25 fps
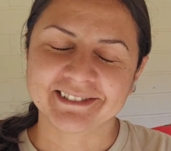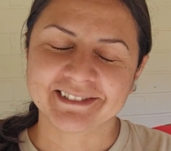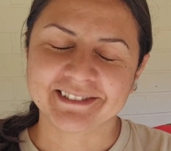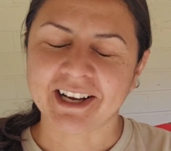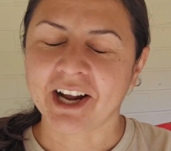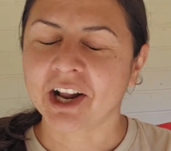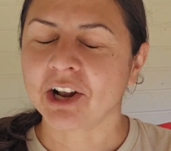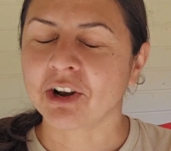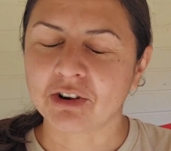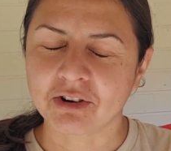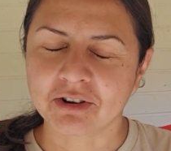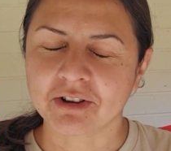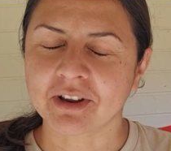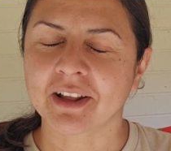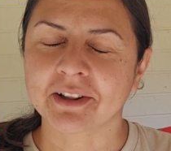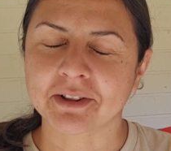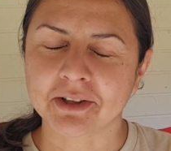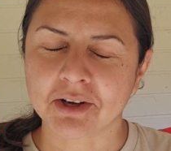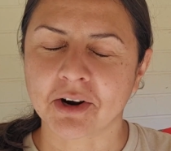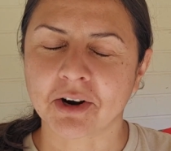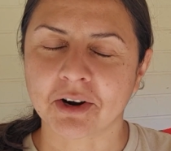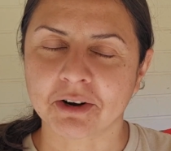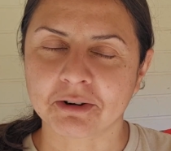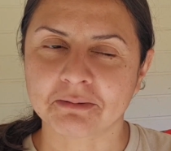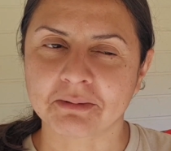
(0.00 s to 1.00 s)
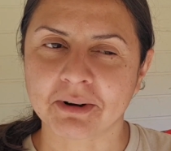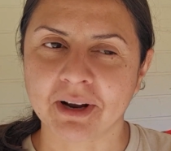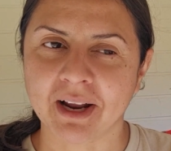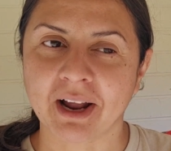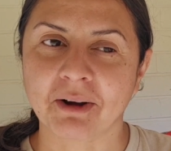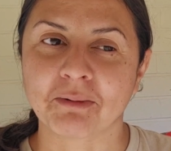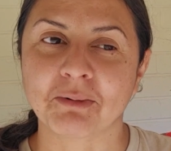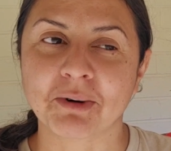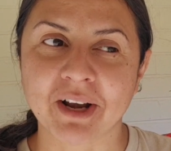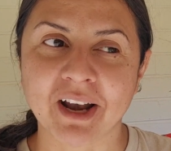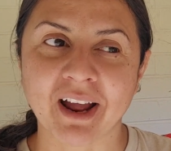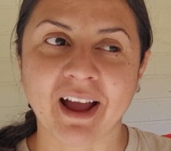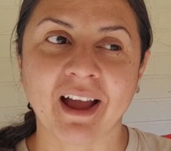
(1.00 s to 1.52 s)
I learned that the hard way. I
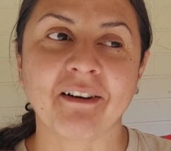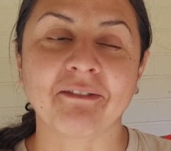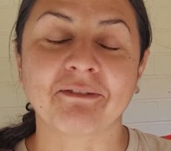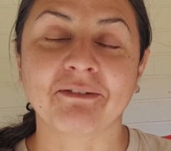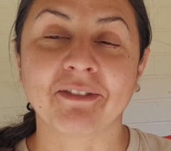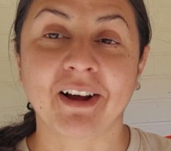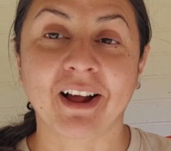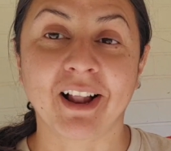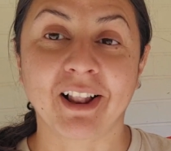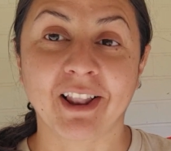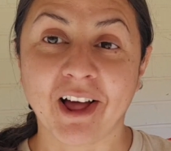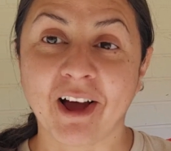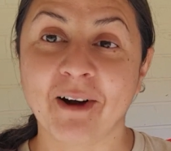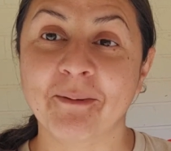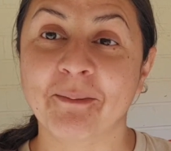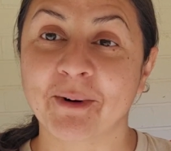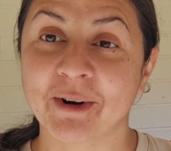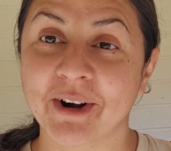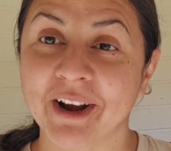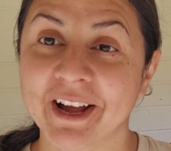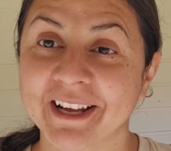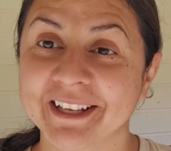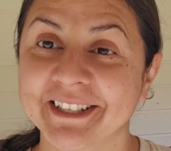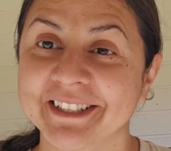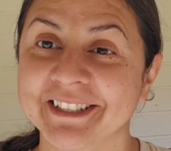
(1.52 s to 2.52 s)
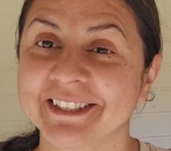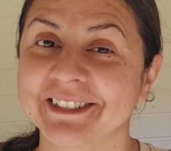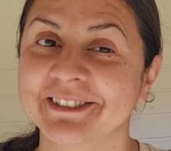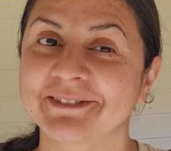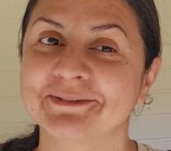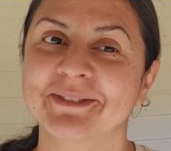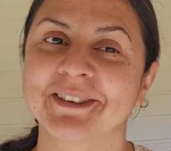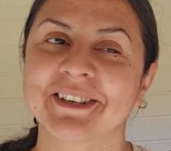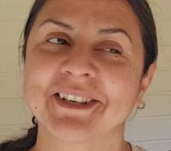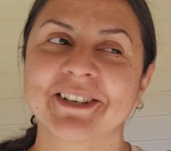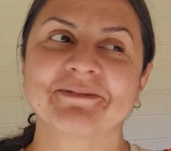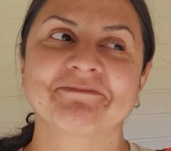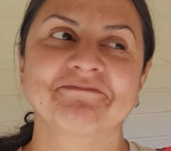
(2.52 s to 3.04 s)
would have a lot more onions,
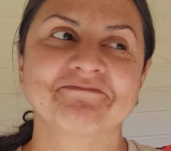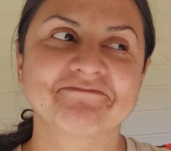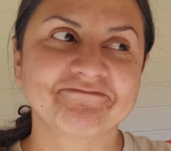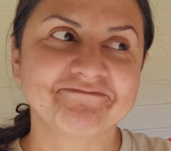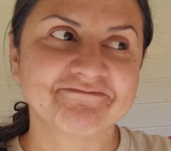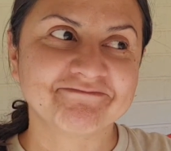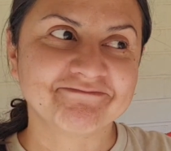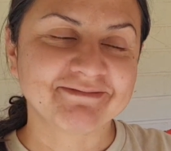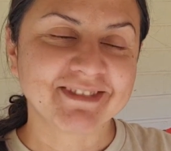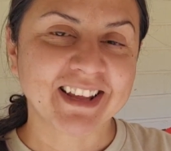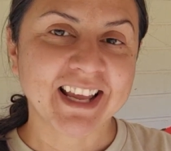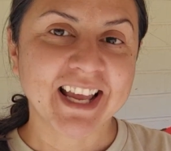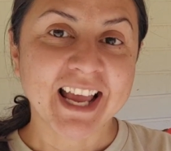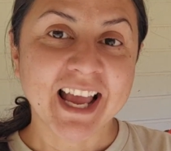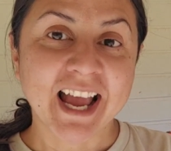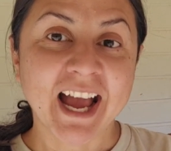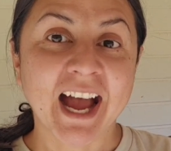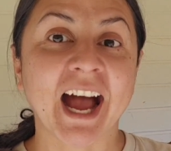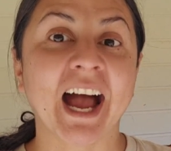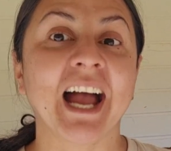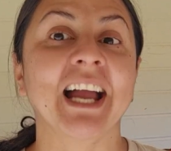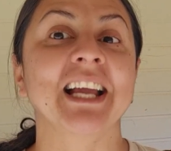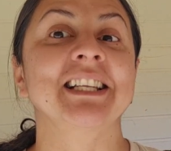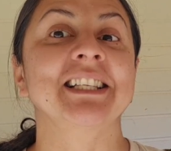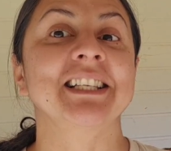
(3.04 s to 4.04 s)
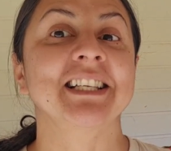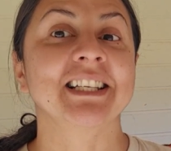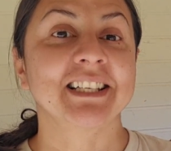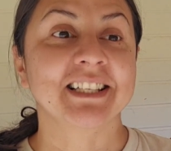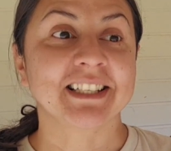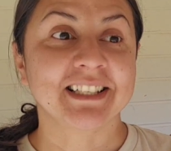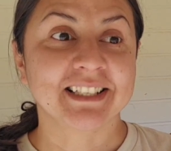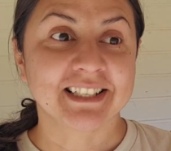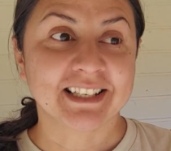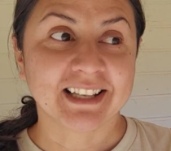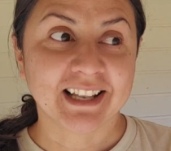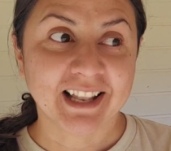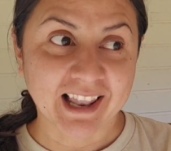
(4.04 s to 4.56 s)
but I did
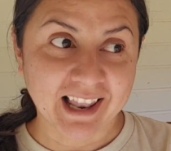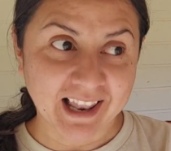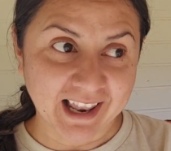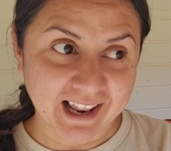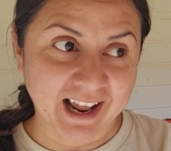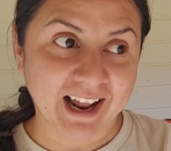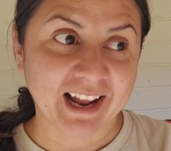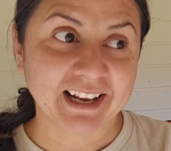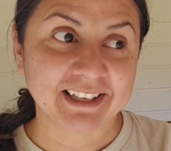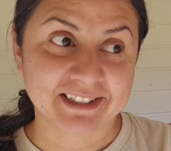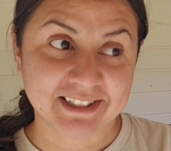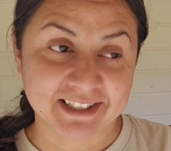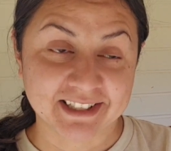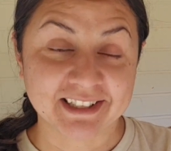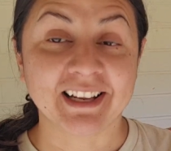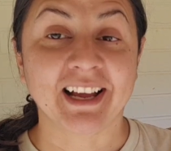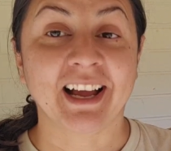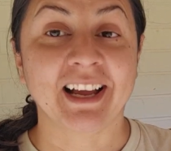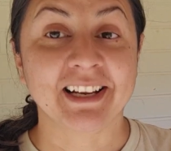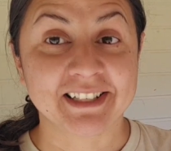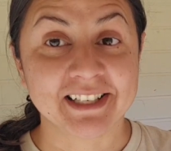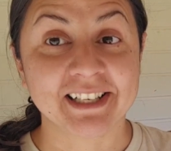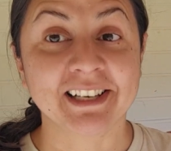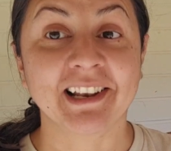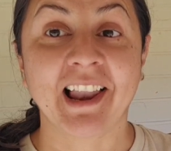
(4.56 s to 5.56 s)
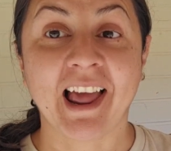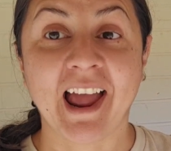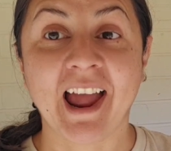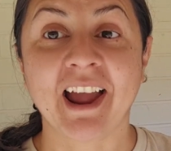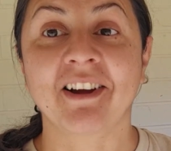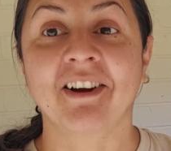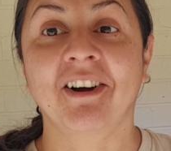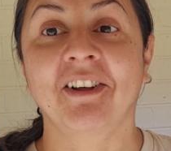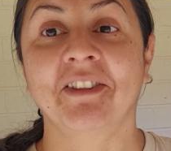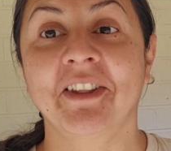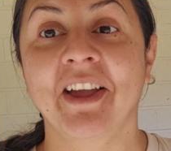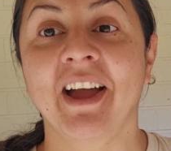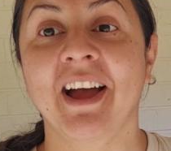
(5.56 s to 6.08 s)
lag
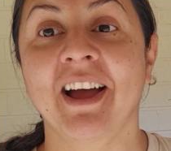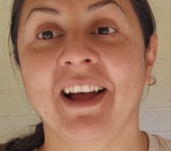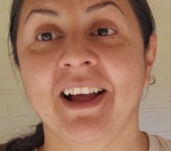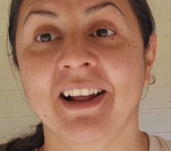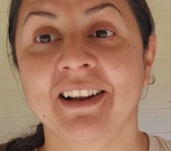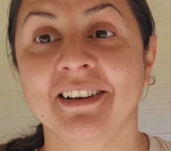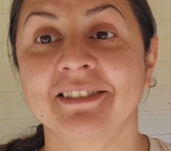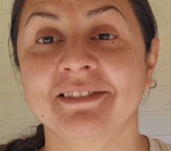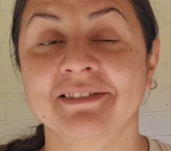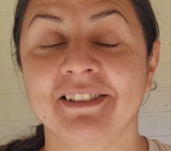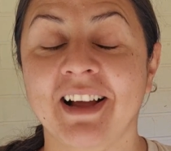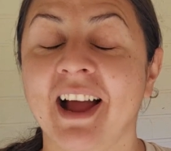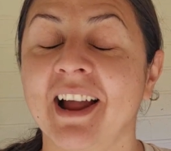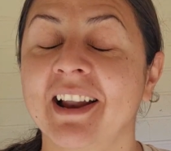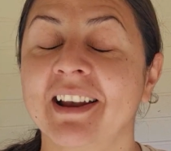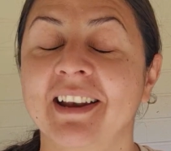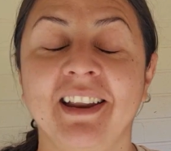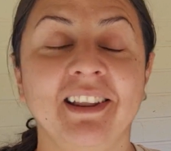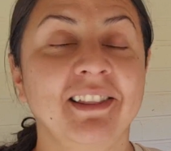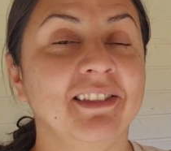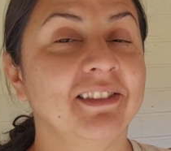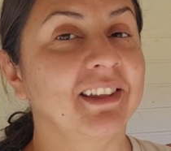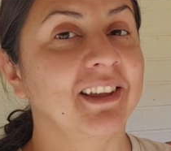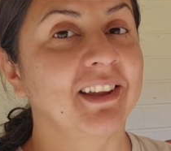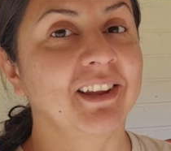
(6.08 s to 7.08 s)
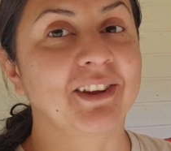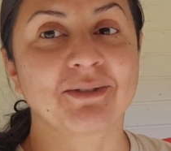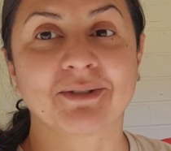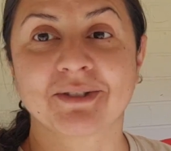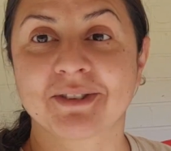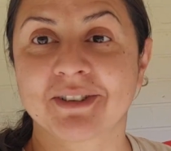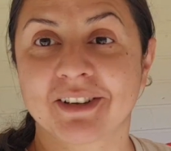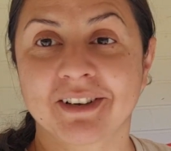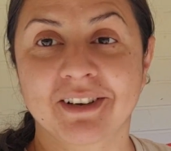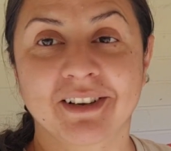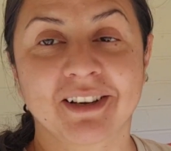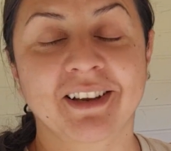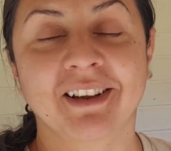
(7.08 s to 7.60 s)
on that. I didn't think it was
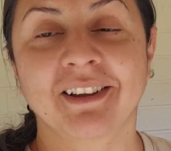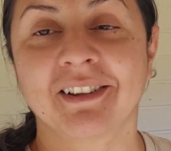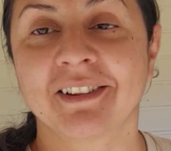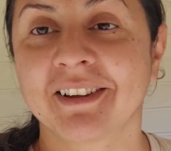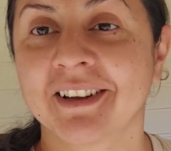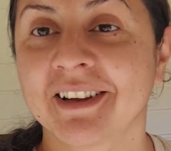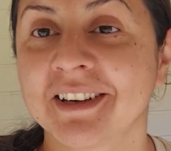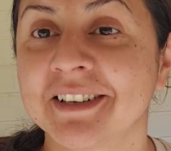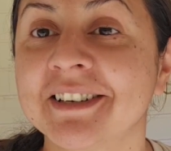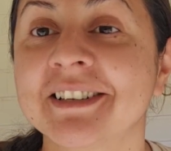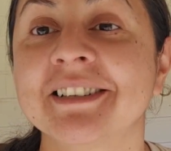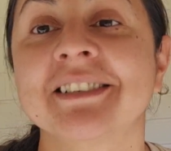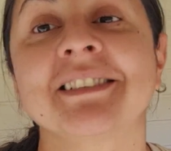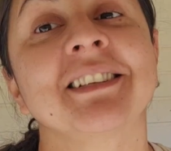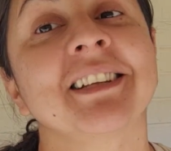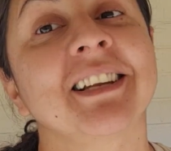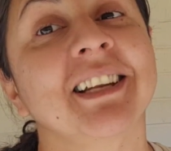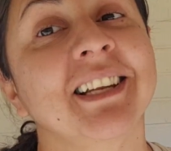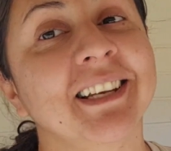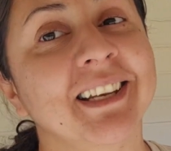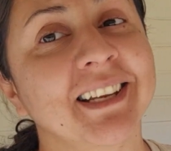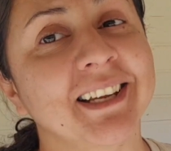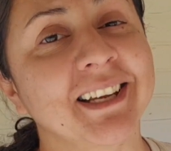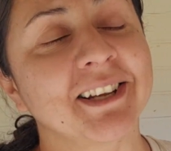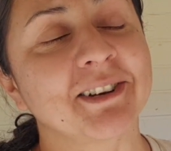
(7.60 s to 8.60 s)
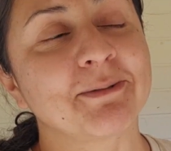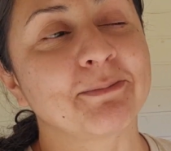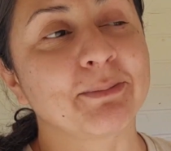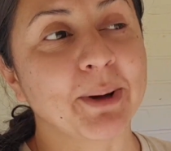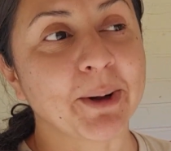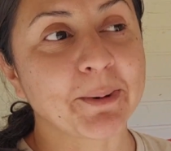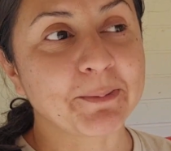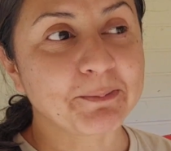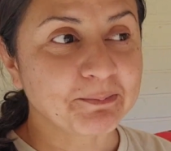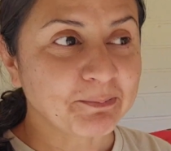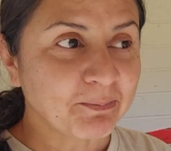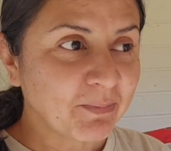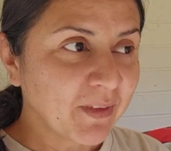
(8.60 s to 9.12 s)
going to kill the onions, and it did. But